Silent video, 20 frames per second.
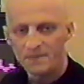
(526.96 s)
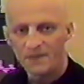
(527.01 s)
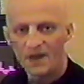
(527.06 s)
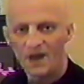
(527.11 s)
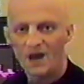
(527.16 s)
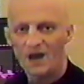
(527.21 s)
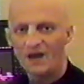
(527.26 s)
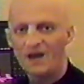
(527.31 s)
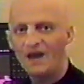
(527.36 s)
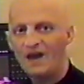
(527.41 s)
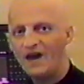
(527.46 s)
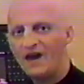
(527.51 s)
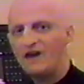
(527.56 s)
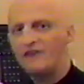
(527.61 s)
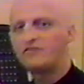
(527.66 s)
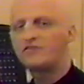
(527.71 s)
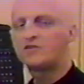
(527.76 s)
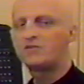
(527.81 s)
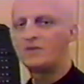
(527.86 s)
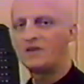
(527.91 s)
I
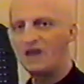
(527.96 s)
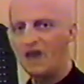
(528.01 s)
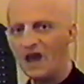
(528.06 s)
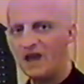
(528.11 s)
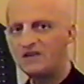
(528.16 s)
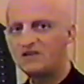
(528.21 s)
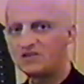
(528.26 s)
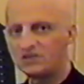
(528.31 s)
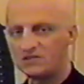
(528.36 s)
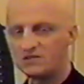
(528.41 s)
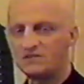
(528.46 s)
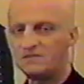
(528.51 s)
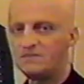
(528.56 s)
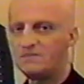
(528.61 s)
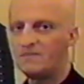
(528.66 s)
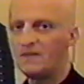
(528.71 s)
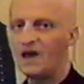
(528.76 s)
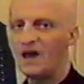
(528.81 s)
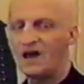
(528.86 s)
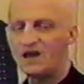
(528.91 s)
have created
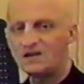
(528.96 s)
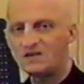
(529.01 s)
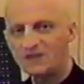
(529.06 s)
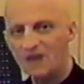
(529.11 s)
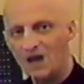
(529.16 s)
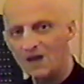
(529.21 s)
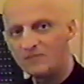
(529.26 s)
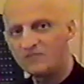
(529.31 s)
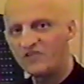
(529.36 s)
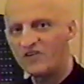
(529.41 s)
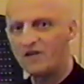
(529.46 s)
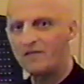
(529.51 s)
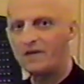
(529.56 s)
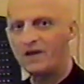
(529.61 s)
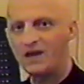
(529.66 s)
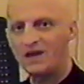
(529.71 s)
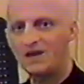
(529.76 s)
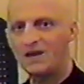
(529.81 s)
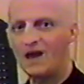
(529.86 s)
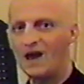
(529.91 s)
a
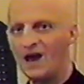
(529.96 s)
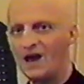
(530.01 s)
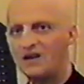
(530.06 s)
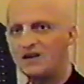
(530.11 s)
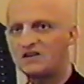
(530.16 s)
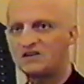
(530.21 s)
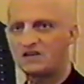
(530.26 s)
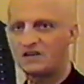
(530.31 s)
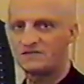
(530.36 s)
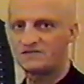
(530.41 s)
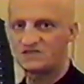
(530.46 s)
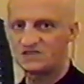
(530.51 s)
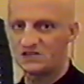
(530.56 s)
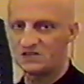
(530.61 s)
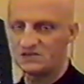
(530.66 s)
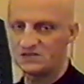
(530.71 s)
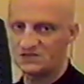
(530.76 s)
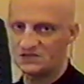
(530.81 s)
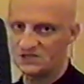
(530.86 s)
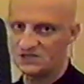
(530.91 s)
time-varying additive
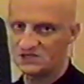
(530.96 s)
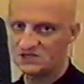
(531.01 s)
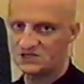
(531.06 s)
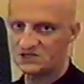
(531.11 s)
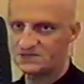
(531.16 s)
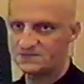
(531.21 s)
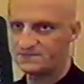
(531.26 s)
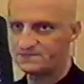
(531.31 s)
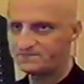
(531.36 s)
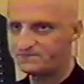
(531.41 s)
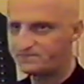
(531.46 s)
synthesis.